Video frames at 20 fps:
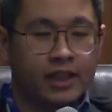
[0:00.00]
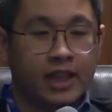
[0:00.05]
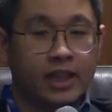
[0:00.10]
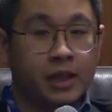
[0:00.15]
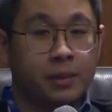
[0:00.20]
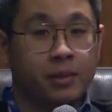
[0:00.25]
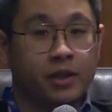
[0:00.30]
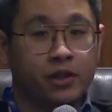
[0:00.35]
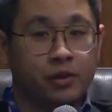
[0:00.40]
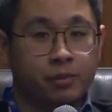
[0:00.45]

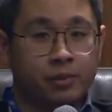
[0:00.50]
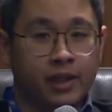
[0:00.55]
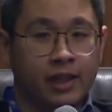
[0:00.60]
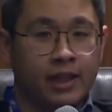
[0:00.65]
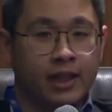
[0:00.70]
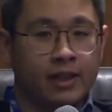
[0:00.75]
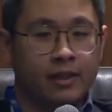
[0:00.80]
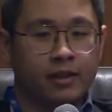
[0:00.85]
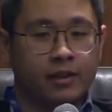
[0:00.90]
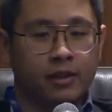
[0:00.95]
get them into
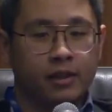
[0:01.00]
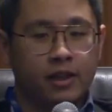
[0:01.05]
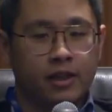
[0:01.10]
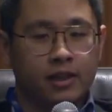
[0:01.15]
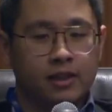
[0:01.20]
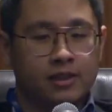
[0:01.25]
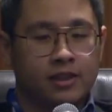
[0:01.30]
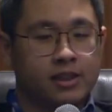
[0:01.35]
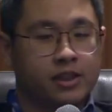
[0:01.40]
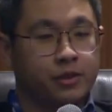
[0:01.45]
play and
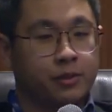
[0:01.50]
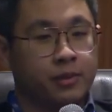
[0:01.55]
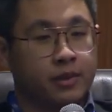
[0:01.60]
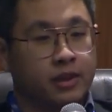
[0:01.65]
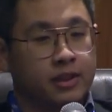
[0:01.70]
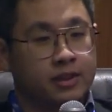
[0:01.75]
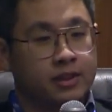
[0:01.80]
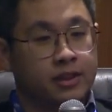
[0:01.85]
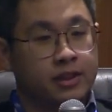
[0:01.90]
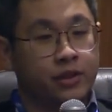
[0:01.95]
start
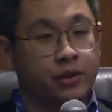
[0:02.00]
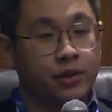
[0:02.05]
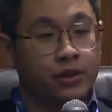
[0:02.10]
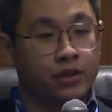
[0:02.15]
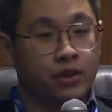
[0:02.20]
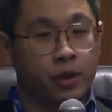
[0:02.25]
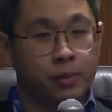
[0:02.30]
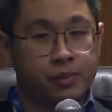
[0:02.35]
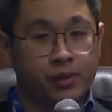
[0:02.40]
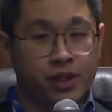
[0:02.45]
to go
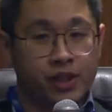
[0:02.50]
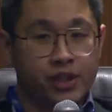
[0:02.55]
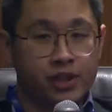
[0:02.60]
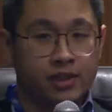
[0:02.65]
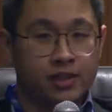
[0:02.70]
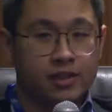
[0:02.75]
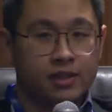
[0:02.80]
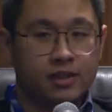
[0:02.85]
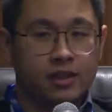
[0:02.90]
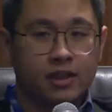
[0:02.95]
into
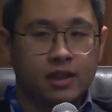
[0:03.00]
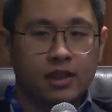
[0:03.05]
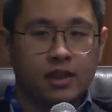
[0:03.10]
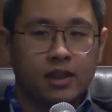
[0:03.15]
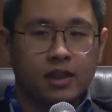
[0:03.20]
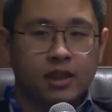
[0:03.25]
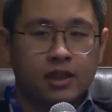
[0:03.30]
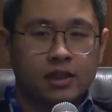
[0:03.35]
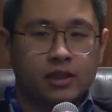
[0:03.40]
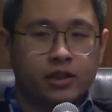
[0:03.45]
operations.
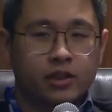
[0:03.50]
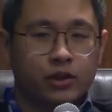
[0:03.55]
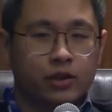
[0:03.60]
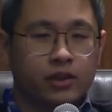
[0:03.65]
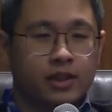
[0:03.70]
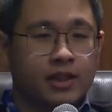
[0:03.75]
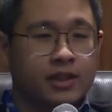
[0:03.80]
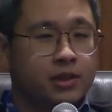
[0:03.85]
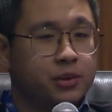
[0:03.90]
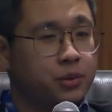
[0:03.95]

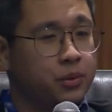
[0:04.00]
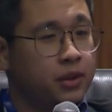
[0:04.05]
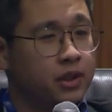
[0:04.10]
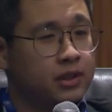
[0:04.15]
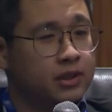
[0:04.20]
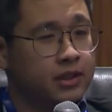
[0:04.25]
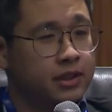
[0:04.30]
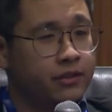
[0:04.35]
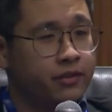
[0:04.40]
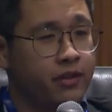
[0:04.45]
So this
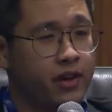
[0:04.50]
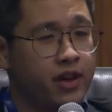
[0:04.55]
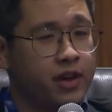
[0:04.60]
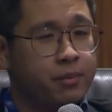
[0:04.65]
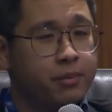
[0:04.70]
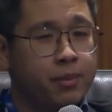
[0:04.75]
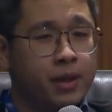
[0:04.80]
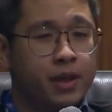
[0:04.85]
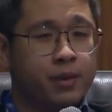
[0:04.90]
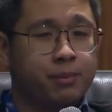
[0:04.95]
was a
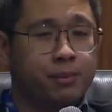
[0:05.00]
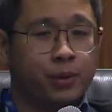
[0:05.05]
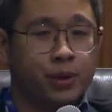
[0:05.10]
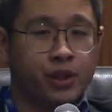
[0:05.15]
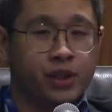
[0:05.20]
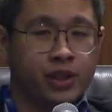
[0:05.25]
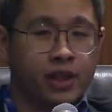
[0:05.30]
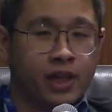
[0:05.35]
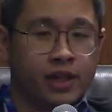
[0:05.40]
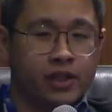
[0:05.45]
very big
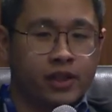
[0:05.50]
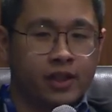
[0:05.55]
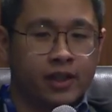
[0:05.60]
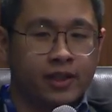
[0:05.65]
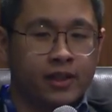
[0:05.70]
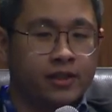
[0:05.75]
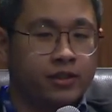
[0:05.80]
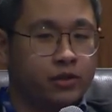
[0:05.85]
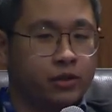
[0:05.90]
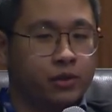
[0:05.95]
push,
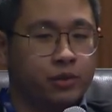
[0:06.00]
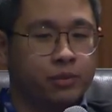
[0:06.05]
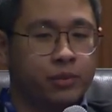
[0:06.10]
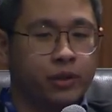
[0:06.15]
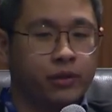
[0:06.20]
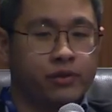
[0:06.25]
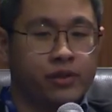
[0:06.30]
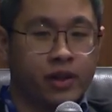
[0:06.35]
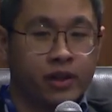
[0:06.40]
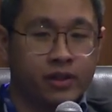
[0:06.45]
actually. These two,
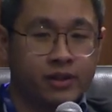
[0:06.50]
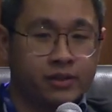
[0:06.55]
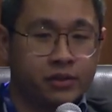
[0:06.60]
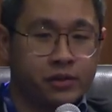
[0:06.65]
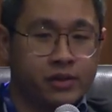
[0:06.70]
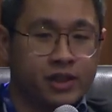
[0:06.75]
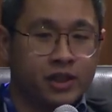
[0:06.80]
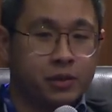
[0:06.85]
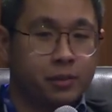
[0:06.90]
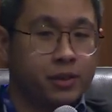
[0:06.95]
both
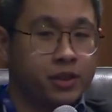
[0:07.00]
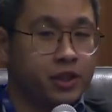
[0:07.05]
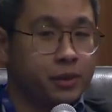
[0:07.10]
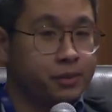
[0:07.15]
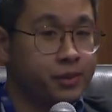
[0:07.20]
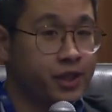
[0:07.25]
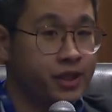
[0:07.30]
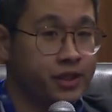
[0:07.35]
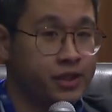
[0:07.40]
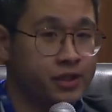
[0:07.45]
regulatory and
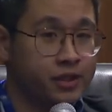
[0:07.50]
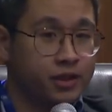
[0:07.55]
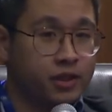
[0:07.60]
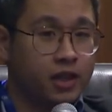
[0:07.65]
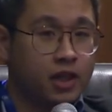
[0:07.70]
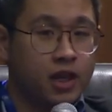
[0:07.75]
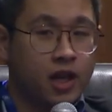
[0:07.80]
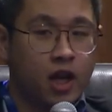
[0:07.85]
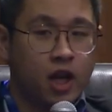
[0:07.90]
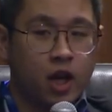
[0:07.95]
commercial
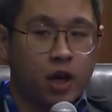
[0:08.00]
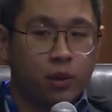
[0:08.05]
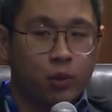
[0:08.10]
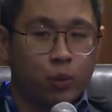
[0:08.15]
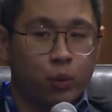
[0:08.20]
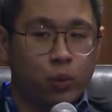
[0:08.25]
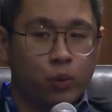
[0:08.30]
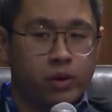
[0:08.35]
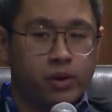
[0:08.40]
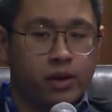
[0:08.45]
pressures,
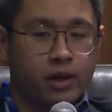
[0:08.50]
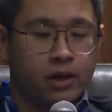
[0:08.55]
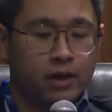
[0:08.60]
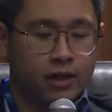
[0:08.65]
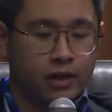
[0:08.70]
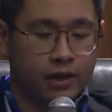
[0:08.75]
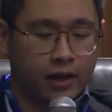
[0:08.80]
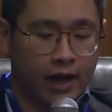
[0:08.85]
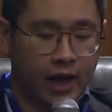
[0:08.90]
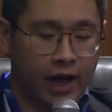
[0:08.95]

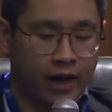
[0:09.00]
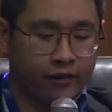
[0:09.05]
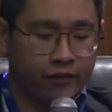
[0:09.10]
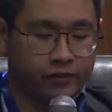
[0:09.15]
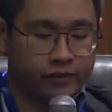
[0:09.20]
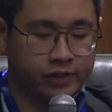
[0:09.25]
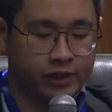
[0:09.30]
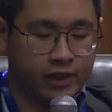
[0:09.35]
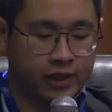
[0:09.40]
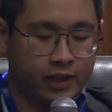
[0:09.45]

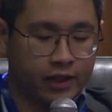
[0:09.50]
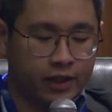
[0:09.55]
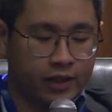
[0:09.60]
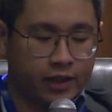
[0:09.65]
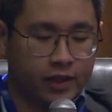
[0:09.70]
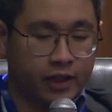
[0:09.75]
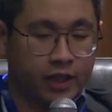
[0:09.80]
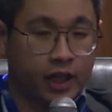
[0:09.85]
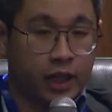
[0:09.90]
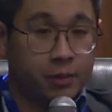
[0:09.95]
have
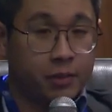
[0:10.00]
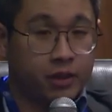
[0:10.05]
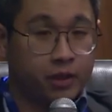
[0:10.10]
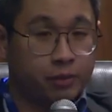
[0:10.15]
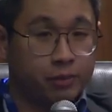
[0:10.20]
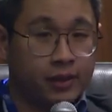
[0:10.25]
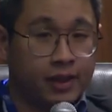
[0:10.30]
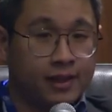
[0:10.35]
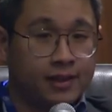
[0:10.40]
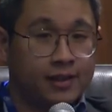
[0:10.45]
really come
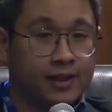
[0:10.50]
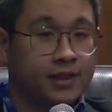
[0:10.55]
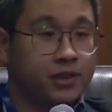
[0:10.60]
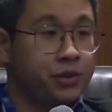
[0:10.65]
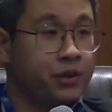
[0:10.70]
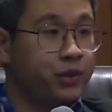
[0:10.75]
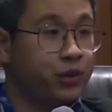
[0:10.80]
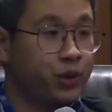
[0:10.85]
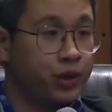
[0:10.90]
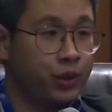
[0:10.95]
into play since
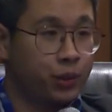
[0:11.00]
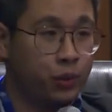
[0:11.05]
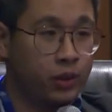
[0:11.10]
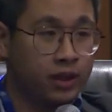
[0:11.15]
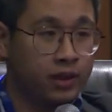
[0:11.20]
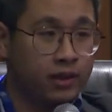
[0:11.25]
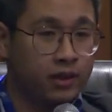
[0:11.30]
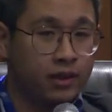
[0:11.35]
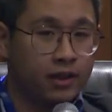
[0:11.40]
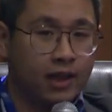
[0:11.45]

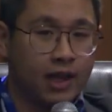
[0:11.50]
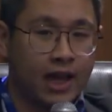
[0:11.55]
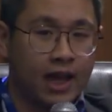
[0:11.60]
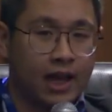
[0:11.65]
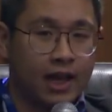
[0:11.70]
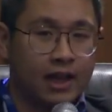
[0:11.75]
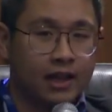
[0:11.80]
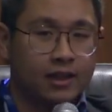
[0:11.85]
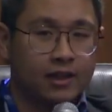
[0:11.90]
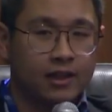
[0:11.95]
2021,
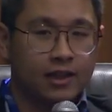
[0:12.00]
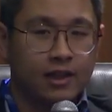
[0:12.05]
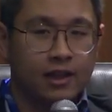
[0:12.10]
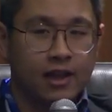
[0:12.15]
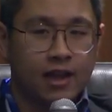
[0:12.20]
and